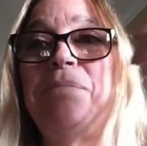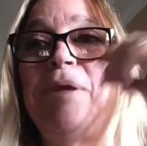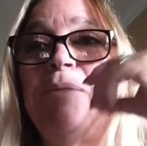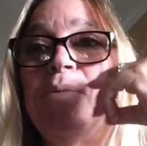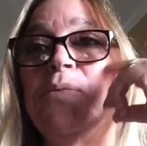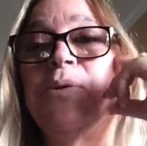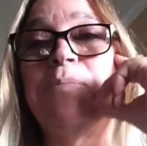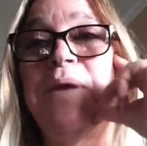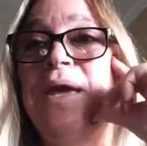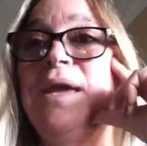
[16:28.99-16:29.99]
people will
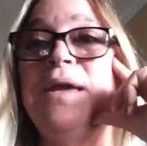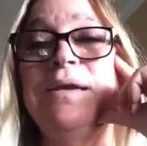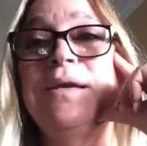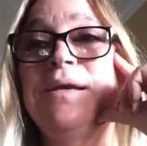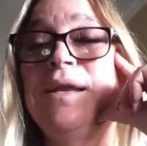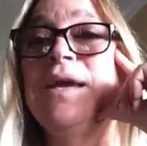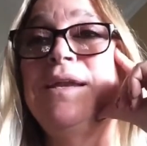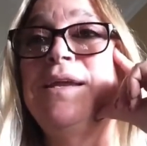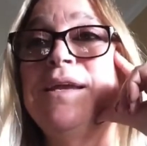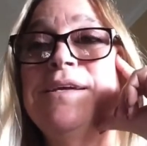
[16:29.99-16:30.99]
pay
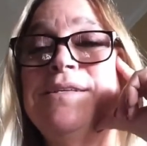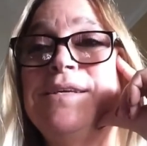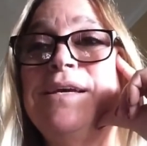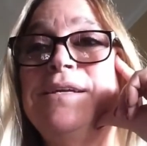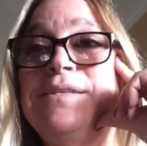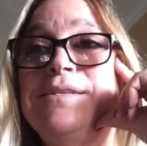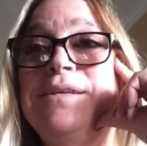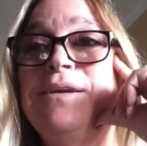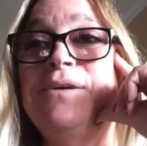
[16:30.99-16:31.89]
99 cents,